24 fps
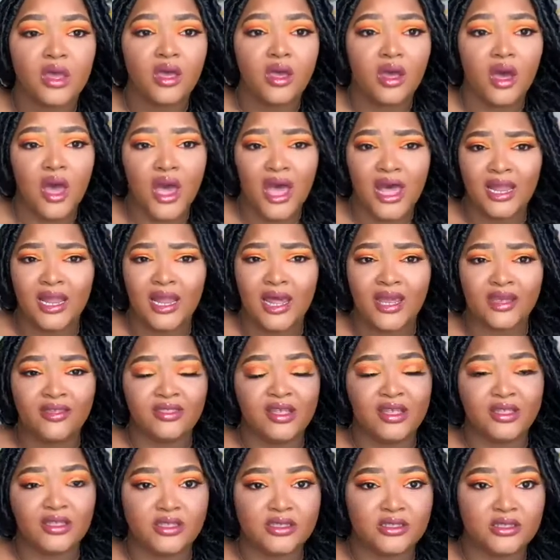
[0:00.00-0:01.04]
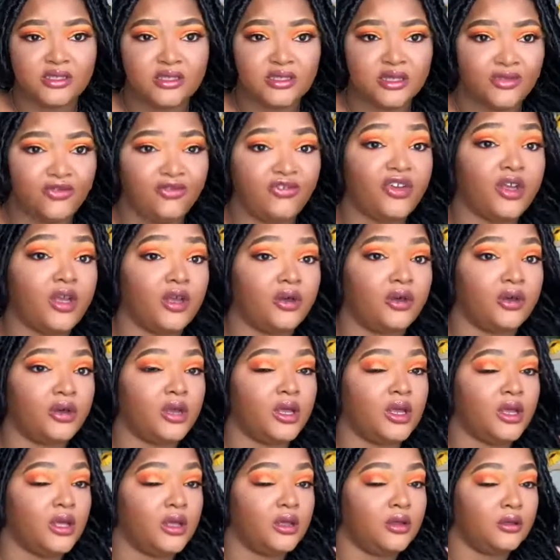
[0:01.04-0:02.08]
I like that this is a
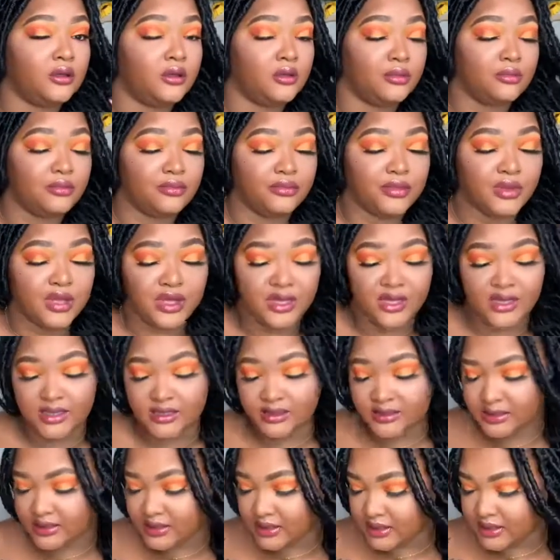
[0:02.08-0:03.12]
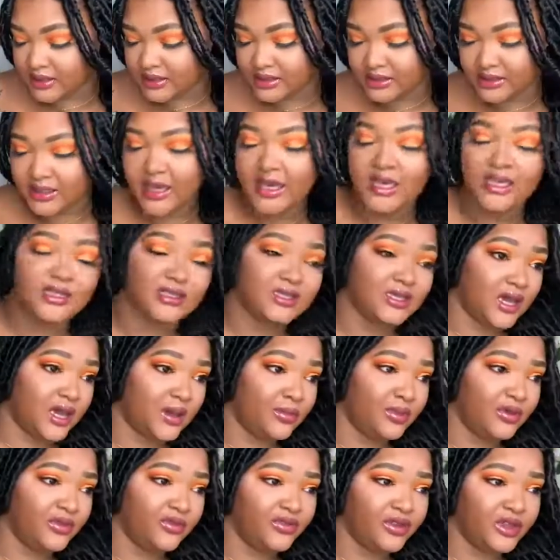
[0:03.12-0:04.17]
very sunset type
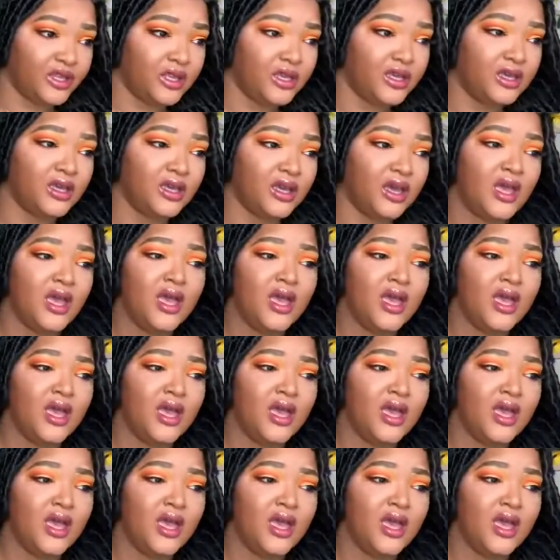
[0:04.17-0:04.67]
of look.